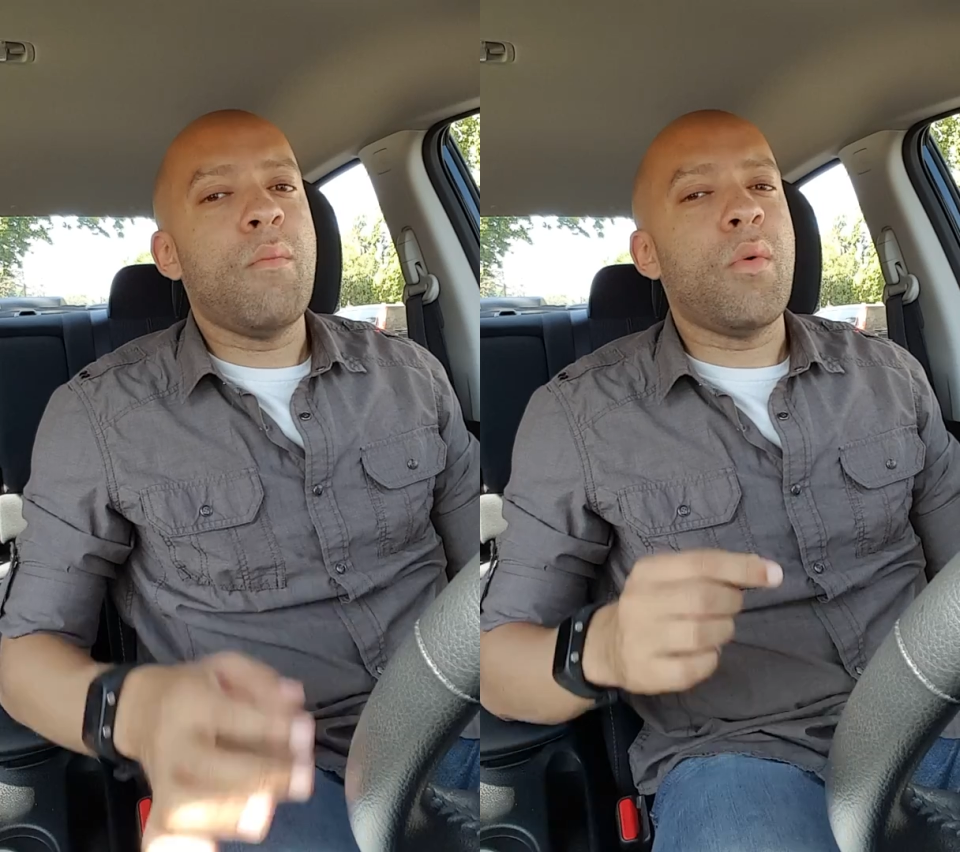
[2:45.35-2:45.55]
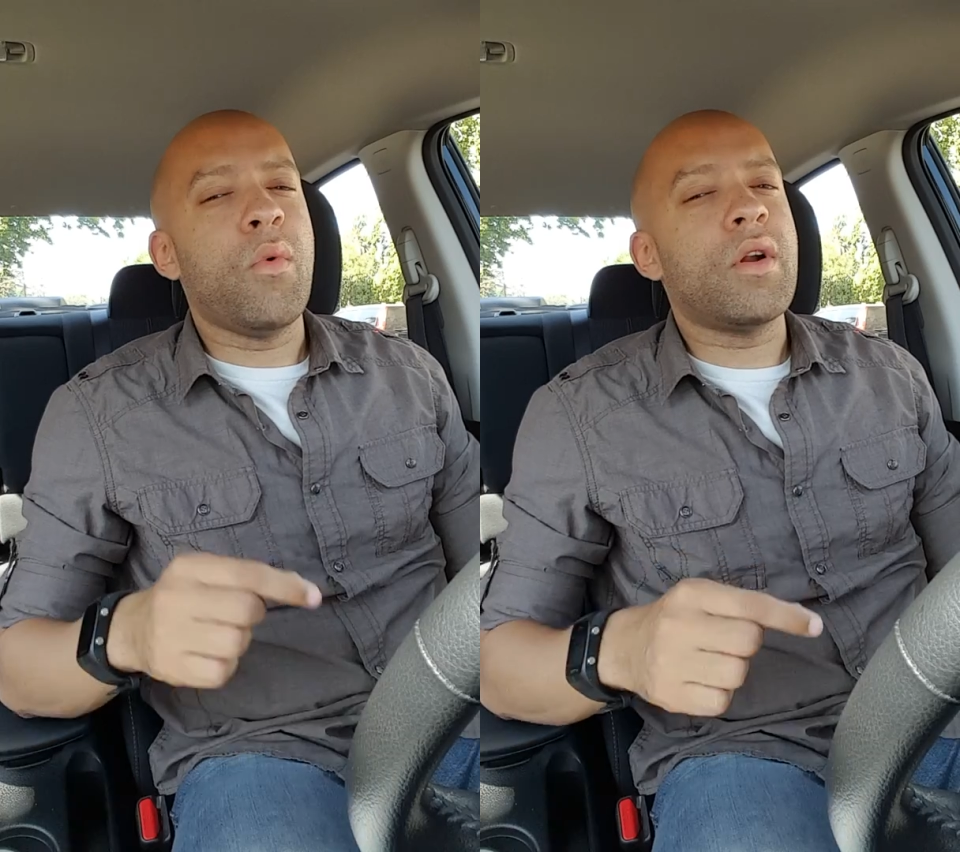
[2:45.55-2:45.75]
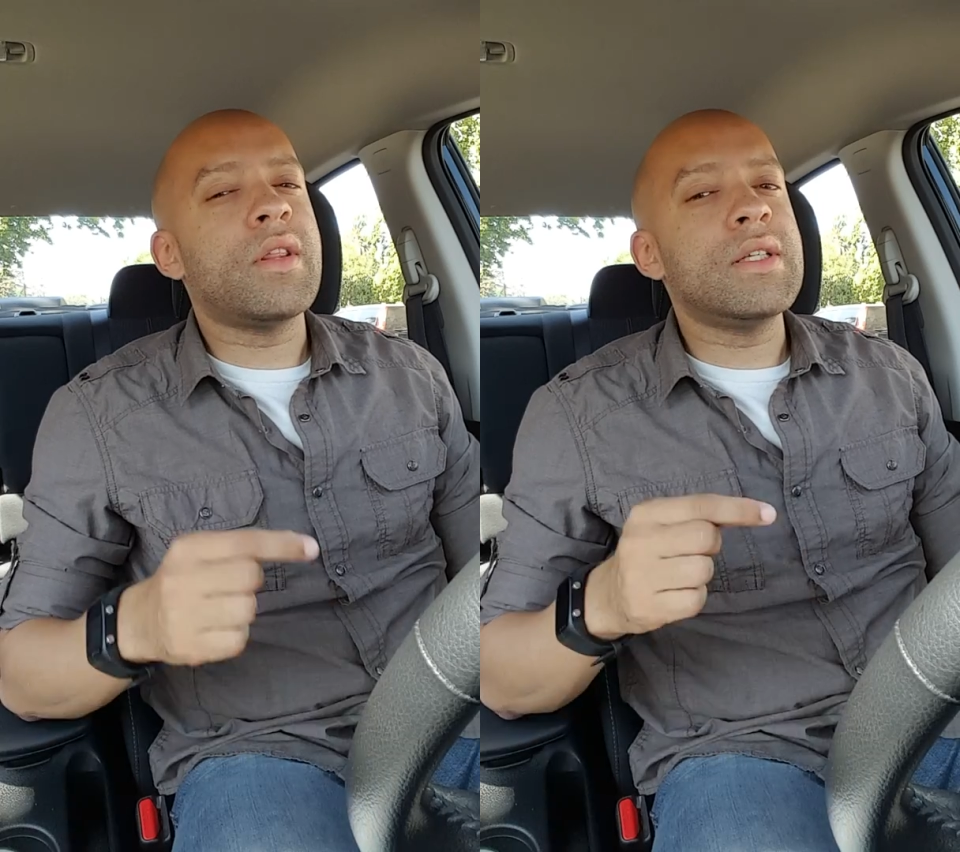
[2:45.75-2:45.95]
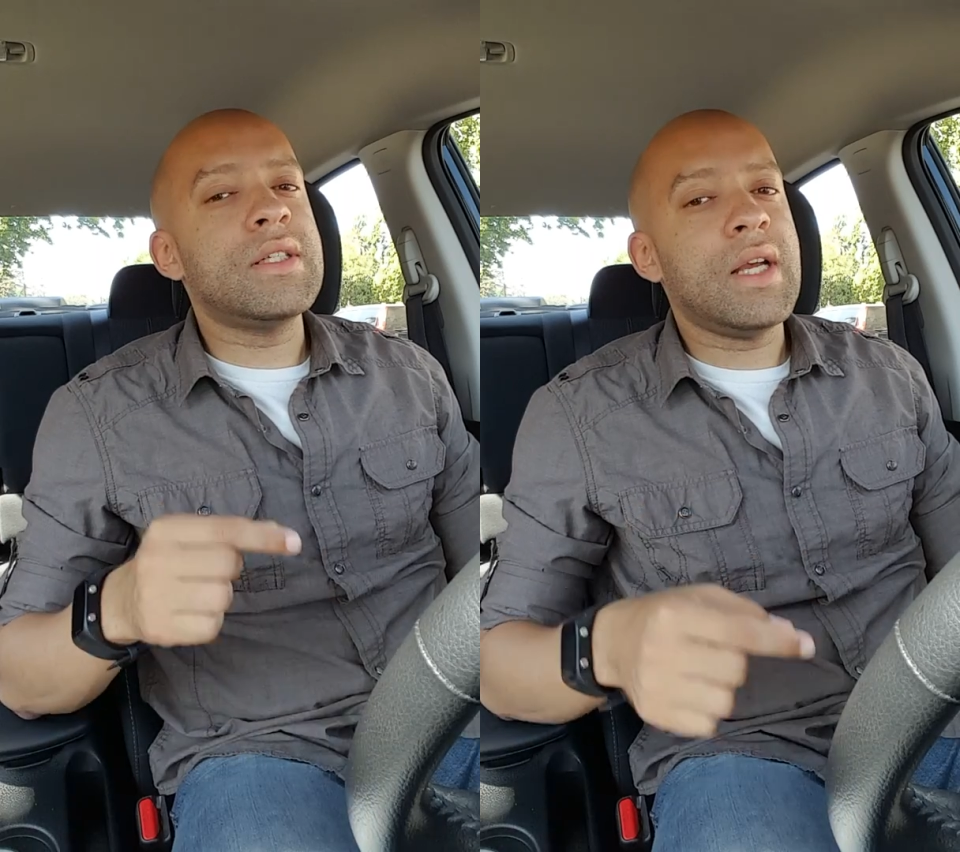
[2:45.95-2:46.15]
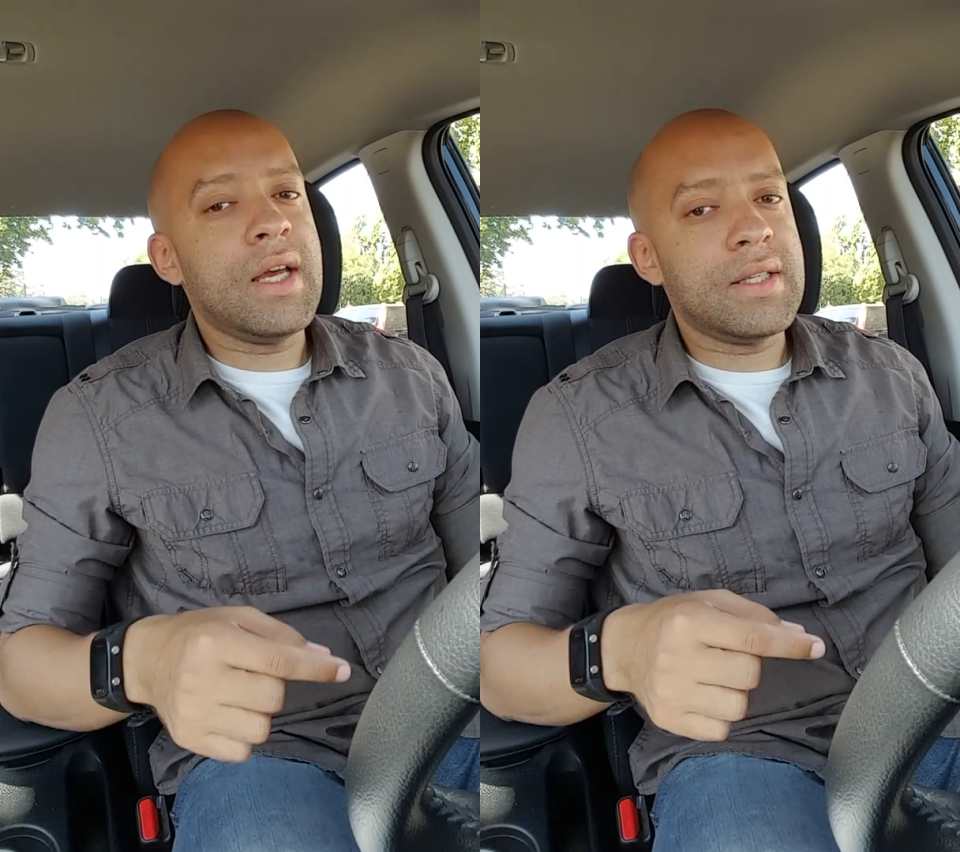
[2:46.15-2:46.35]
But what are the
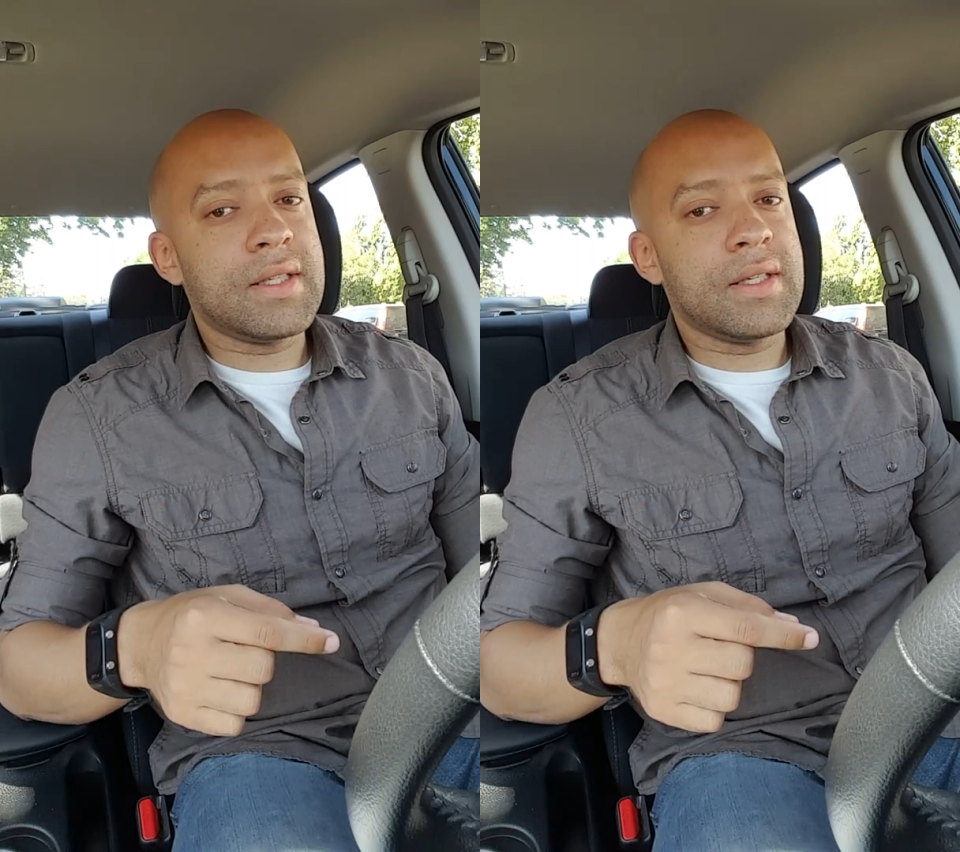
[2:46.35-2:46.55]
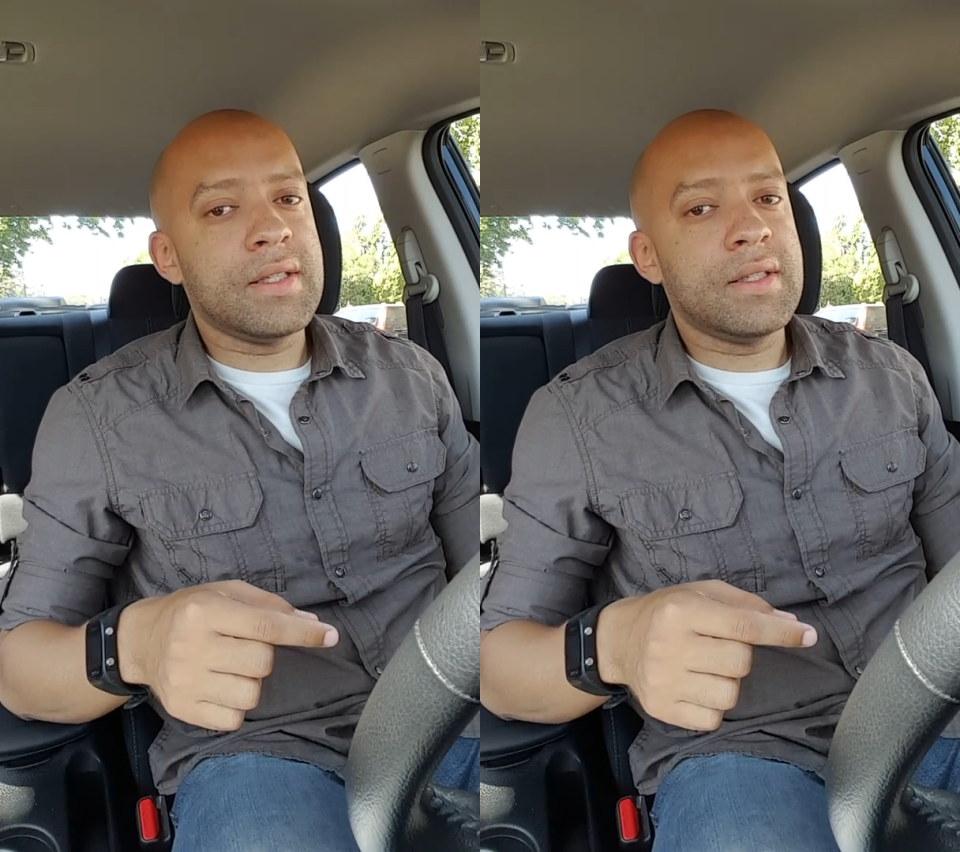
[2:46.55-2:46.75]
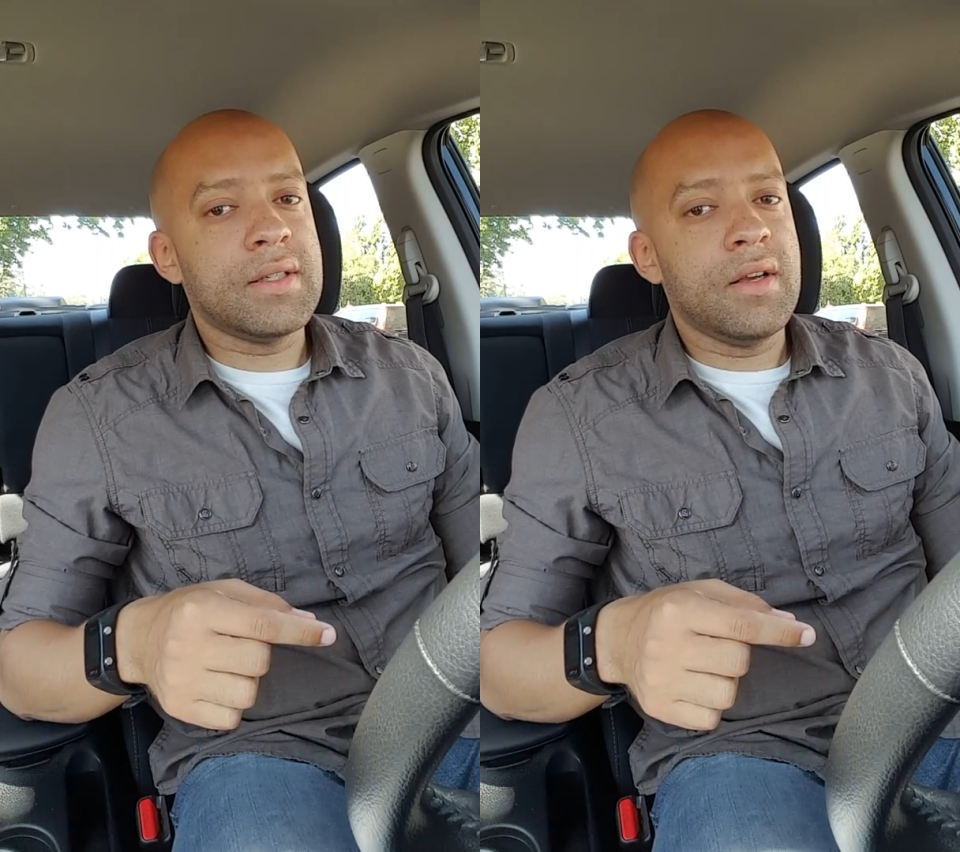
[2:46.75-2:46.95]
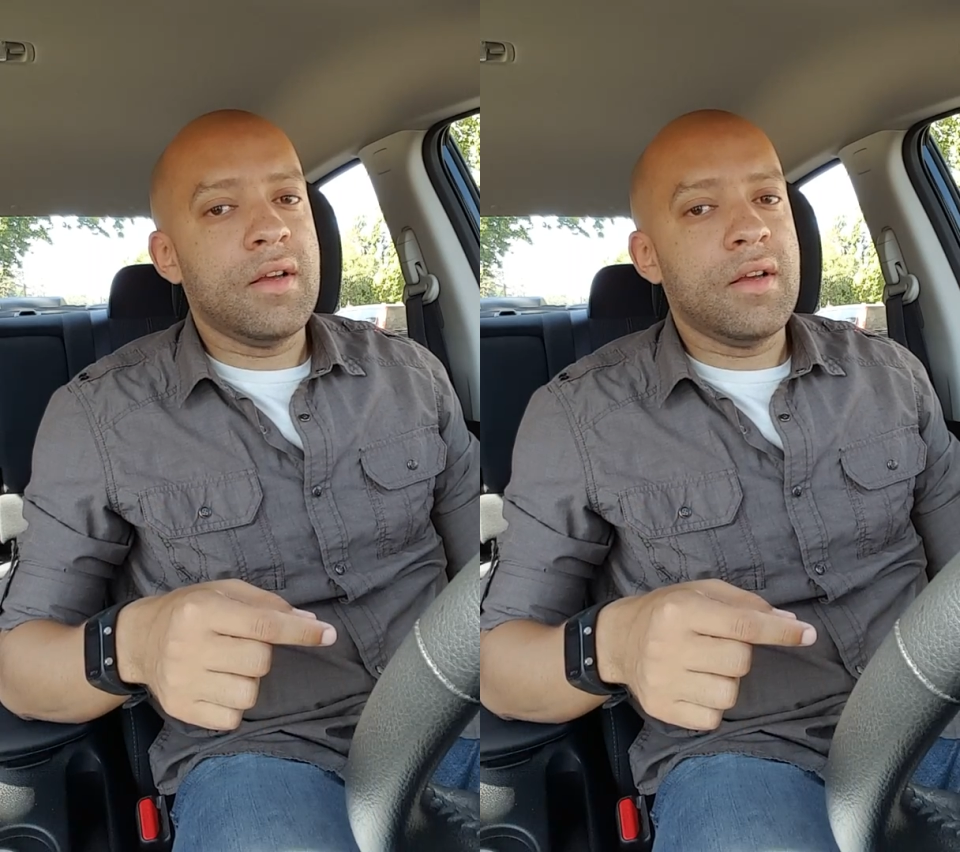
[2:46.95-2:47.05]
chances